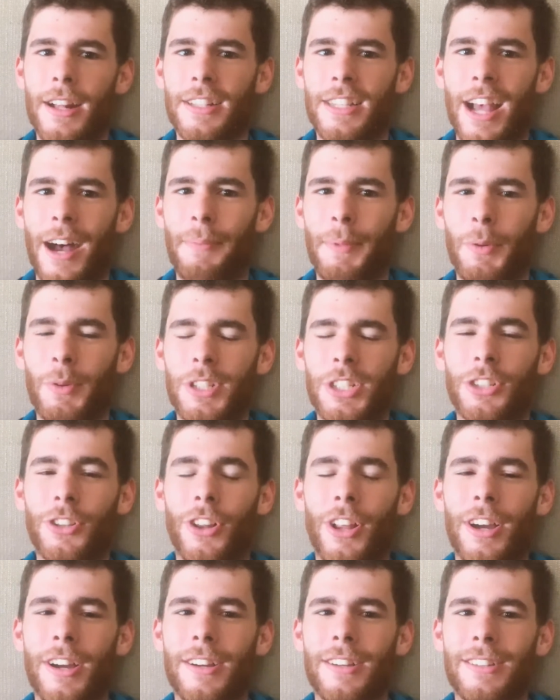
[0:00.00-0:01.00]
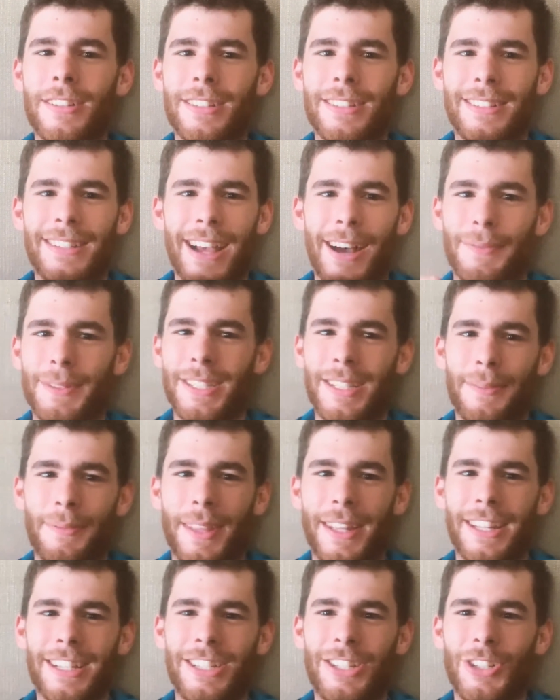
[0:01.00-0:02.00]
Tell me what you learned. Tell me
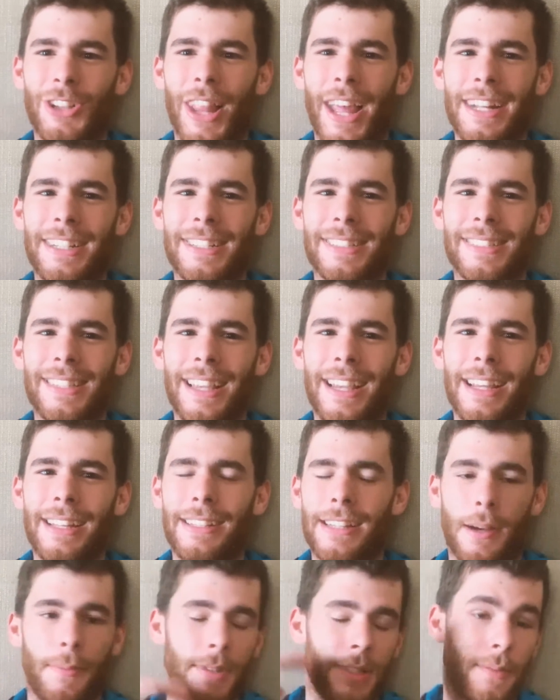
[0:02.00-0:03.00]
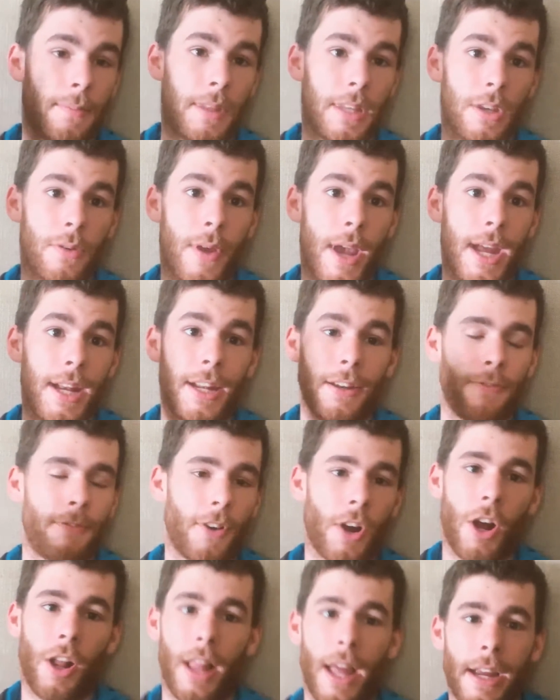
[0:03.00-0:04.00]
something that you'd like to see. Tell me something you hated,
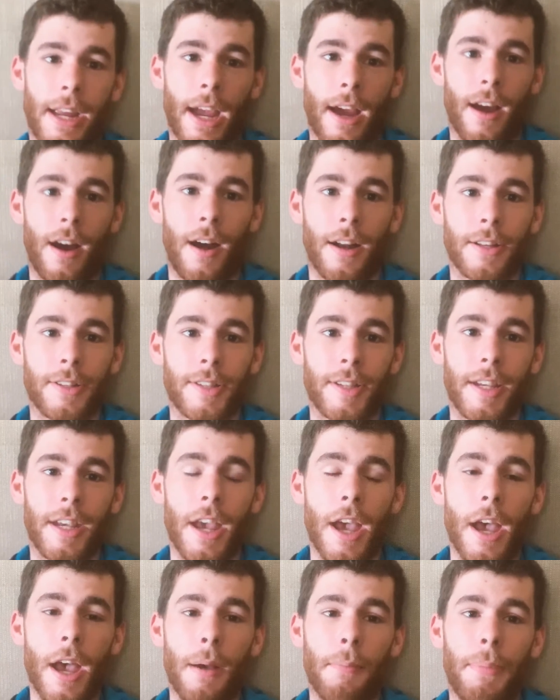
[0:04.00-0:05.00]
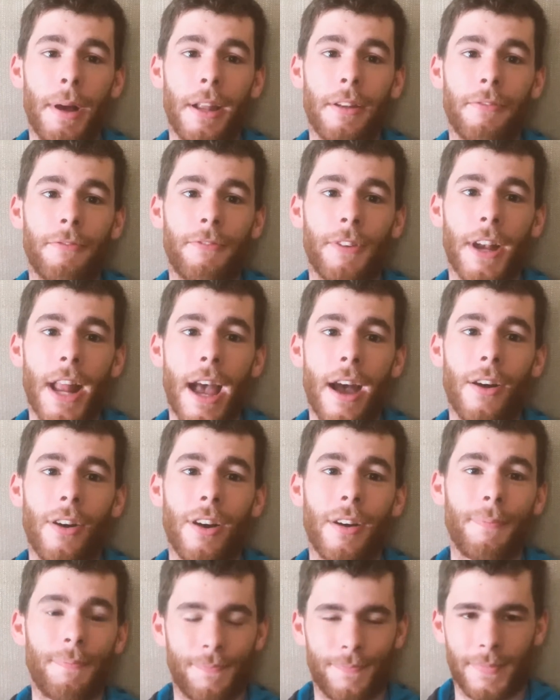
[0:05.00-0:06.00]
for all I care, honestly. But for
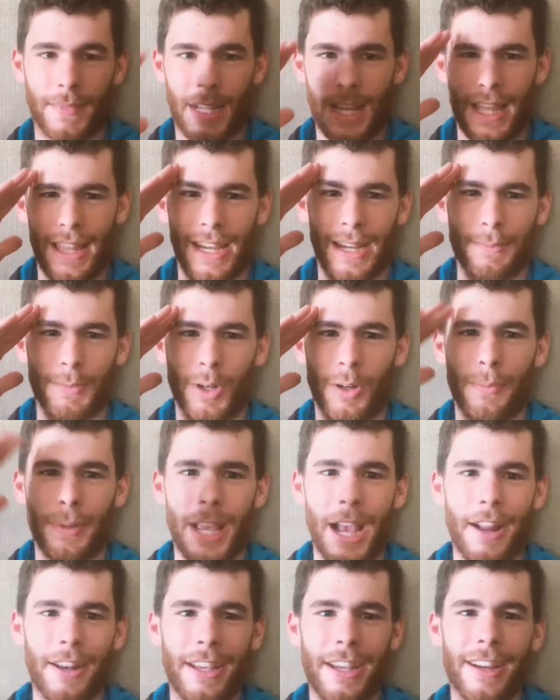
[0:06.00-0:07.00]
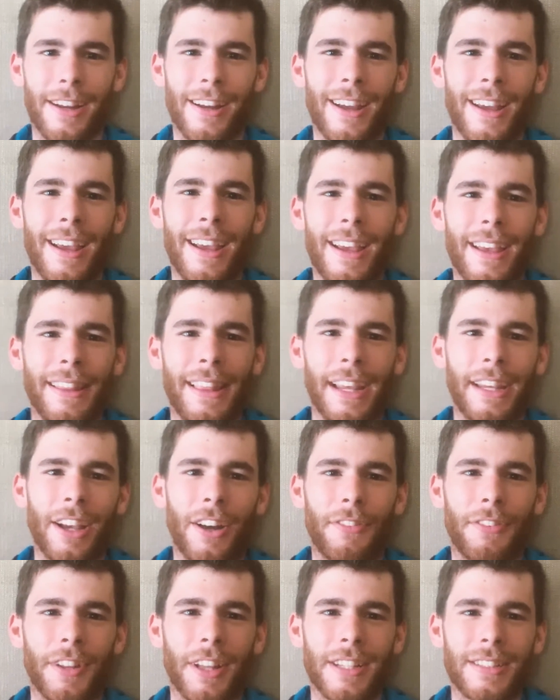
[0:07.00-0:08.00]
now, I think I'm going to be out of here. Thank
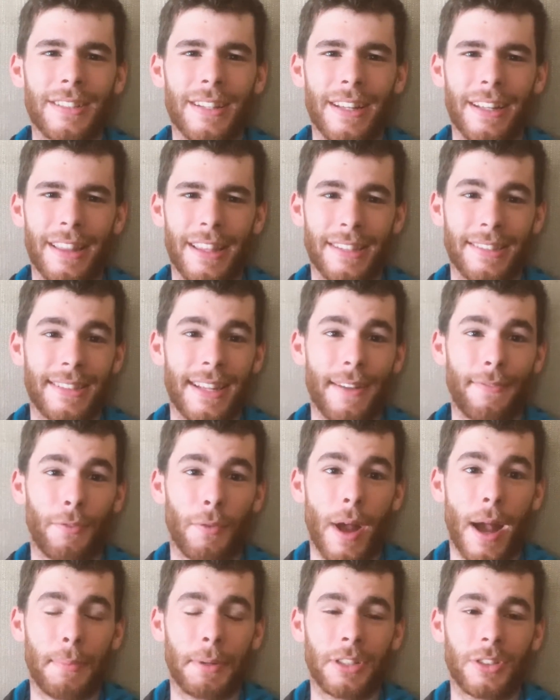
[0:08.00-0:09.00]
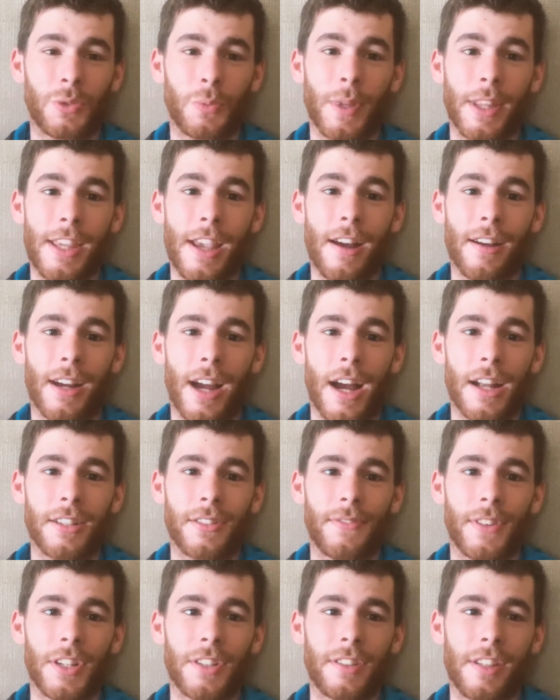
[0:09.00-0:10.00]
y'all for listening. This is Devin Roberts with Young
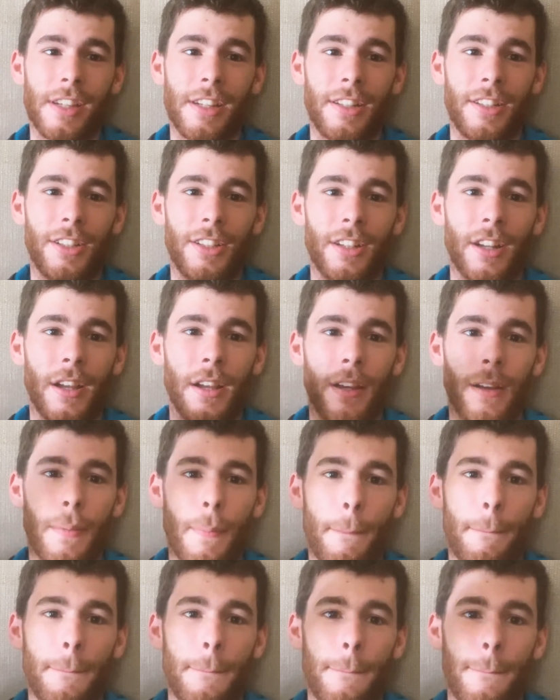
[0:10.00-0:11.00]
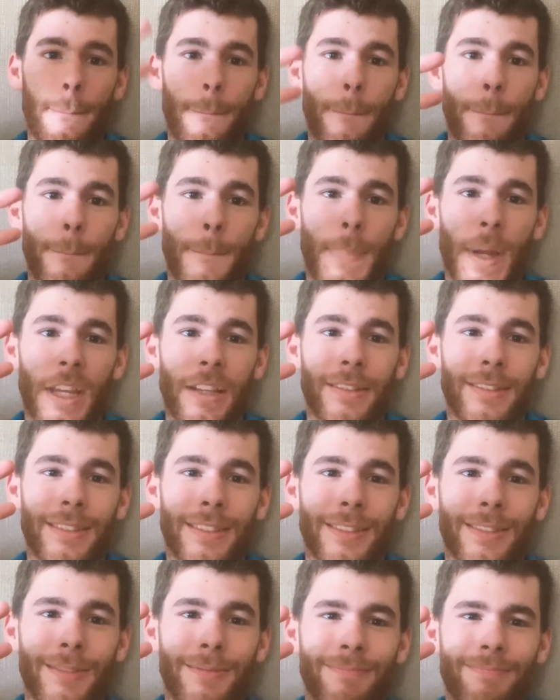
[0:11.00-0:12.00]
Controversy.
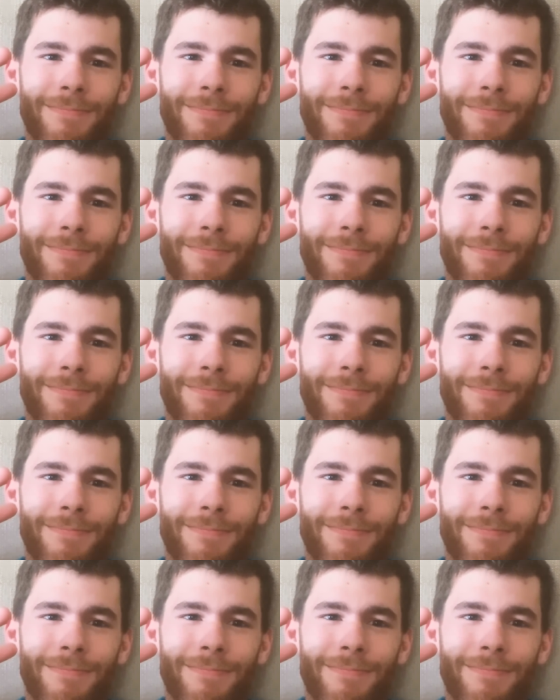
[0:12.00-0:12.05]
Peace.